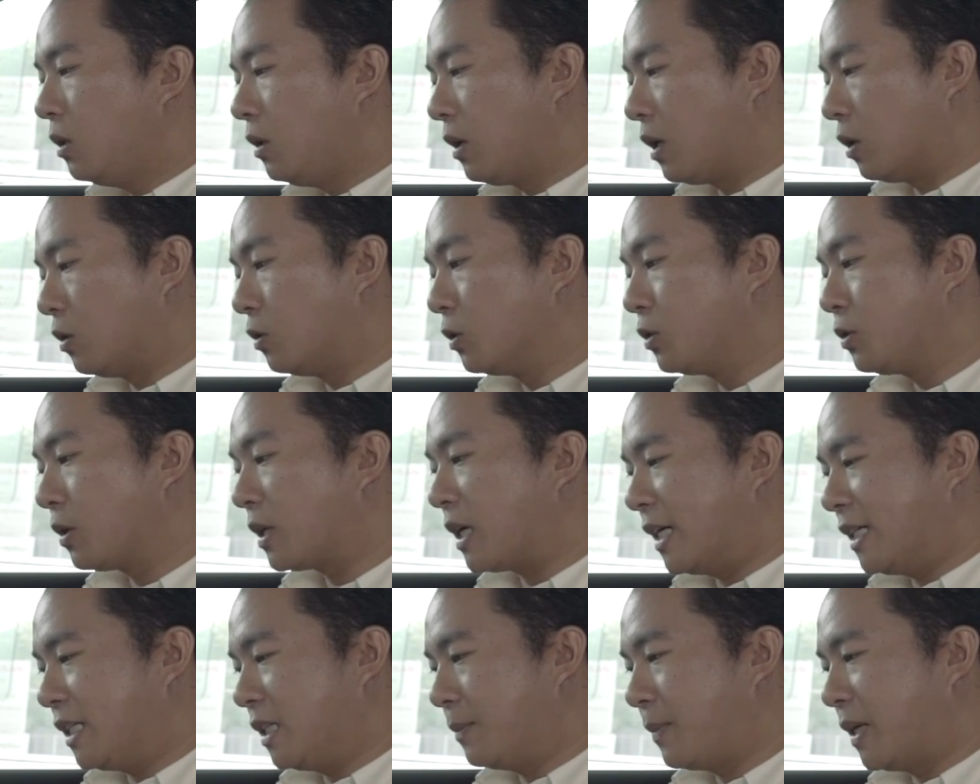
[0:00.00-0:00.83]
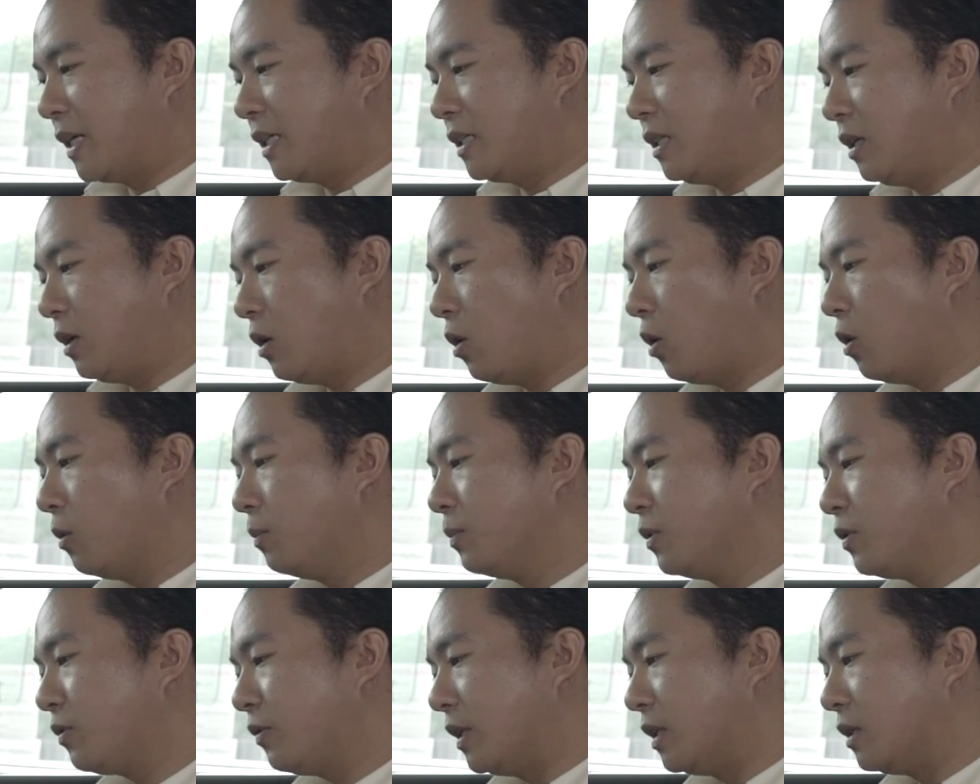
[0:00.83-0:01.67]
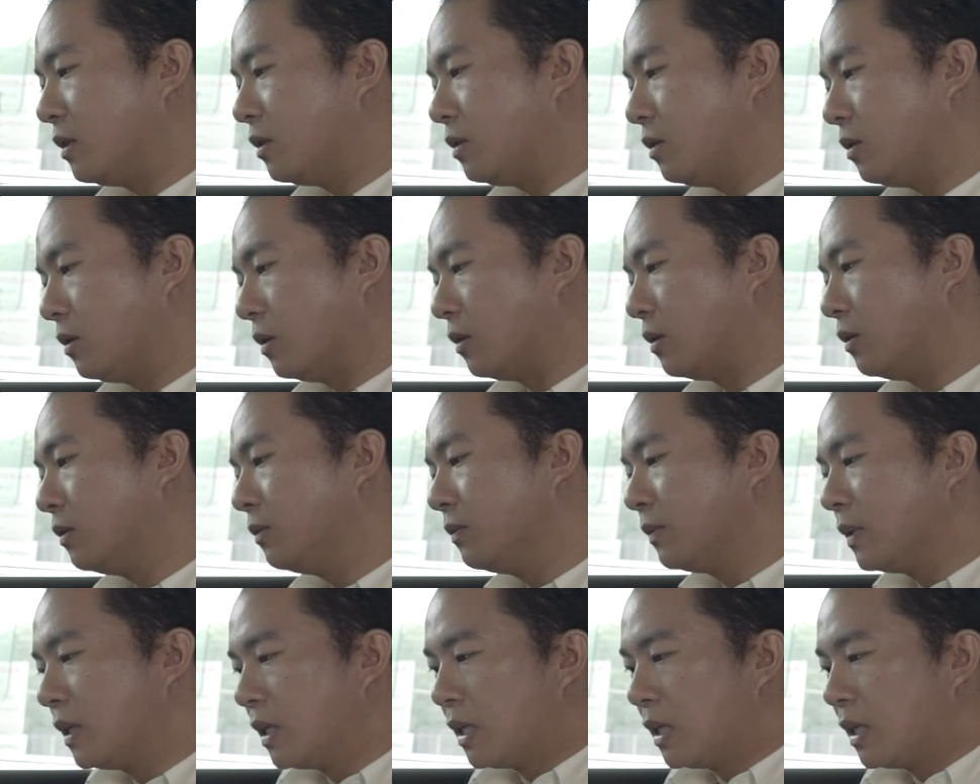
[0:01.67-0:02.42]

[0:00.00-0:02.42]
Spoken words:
You can also customize the home screen, so